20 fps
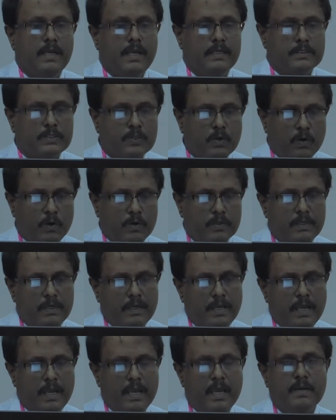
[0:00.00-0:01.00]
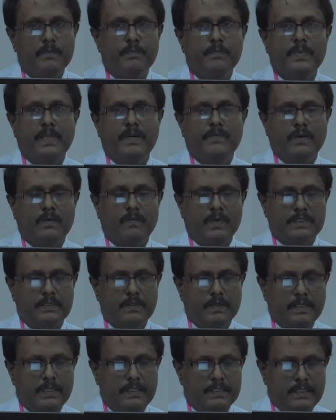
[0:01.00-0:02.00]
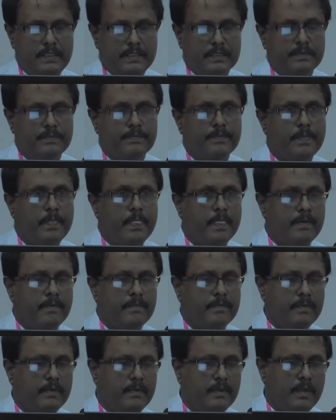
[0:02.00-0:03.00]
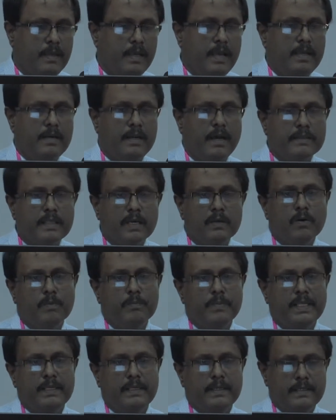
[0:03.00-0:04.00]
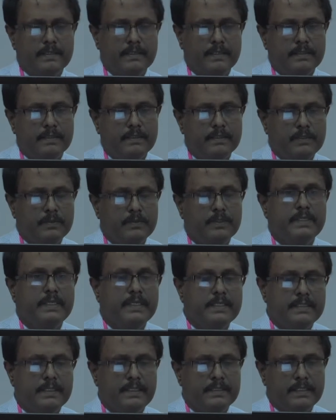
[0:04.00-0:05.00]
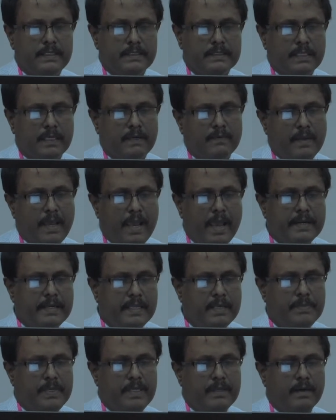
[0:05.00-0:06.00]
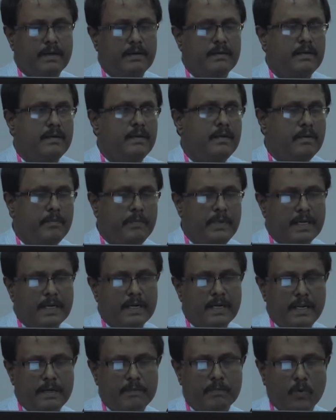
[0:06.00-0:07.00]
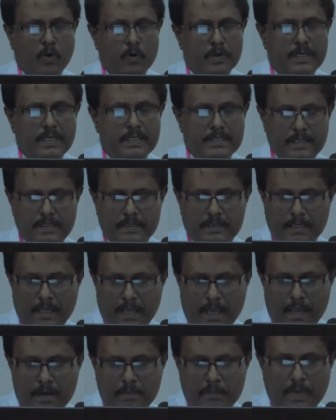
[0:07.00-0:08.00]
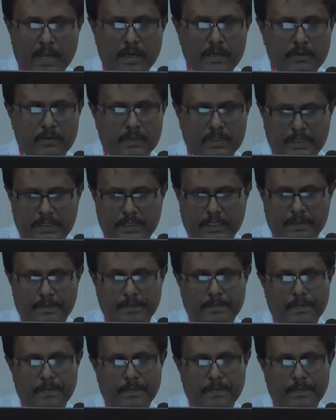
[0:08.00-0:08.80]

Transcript: stroke, and peripheral vascular disease. And other complications due to disease itself, anemia, mineral and bone disease, and malnutrition.